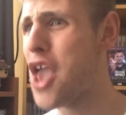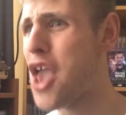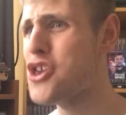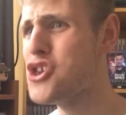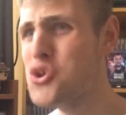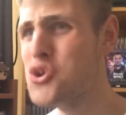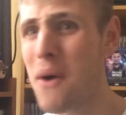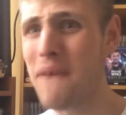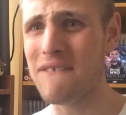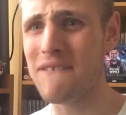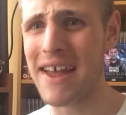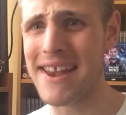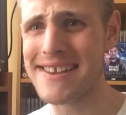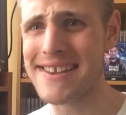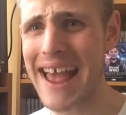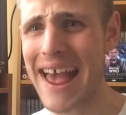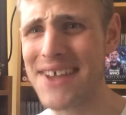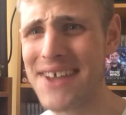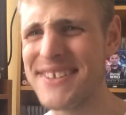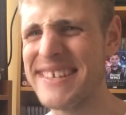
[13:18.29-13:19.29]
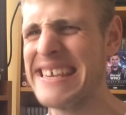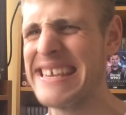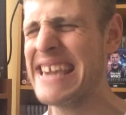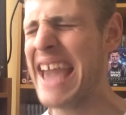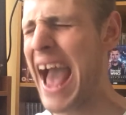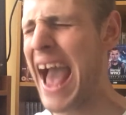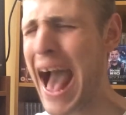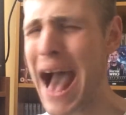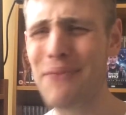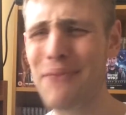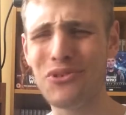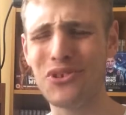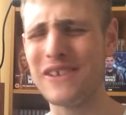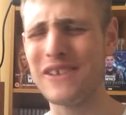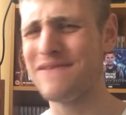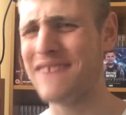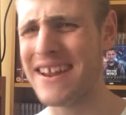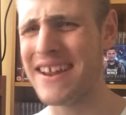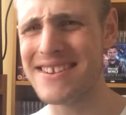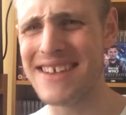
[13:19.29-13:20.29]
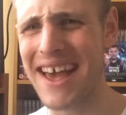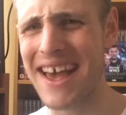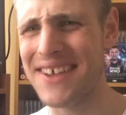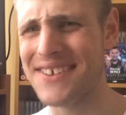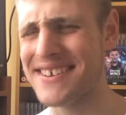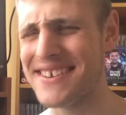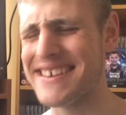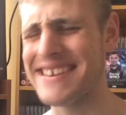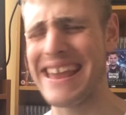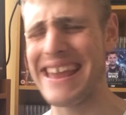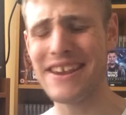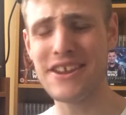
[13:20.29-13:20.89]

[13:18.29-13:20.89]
You were fantastic. Absolutely fantastic.